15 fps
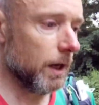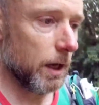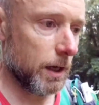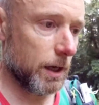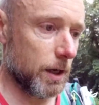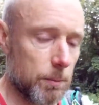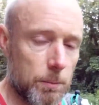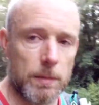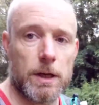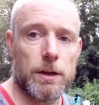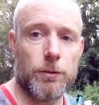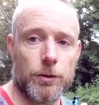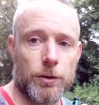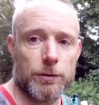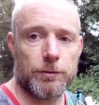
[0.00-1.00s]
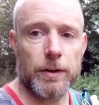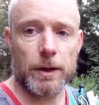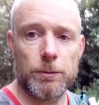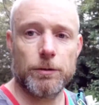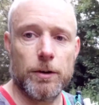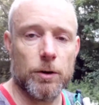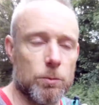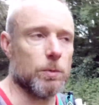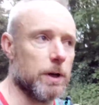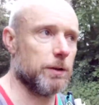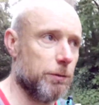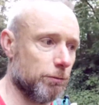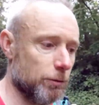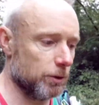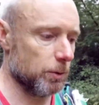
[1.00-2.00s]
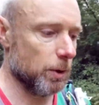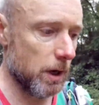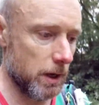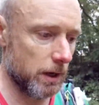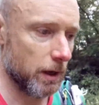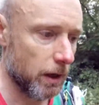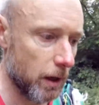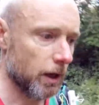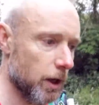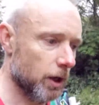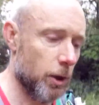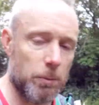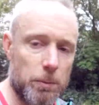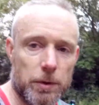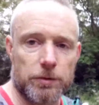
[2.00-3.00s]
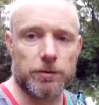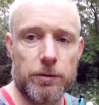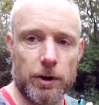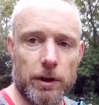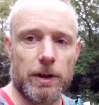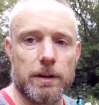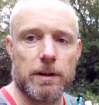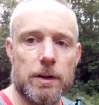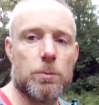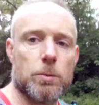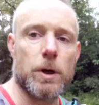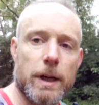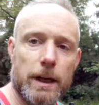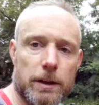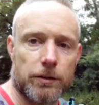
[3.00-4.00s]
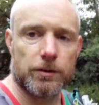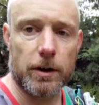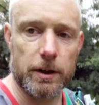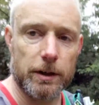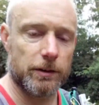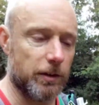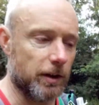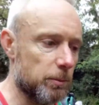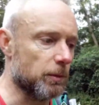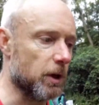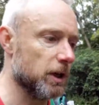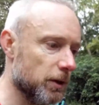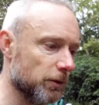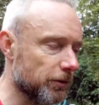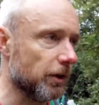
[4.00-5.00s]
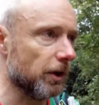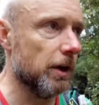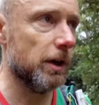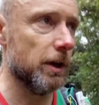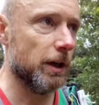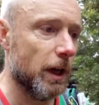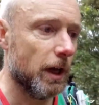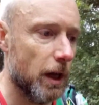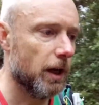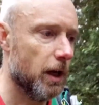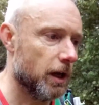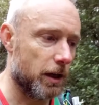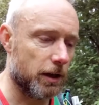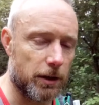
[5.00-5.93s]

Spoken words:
It sort of sounds a long way through, but to turn it the other way, it's kind of 10 miles. And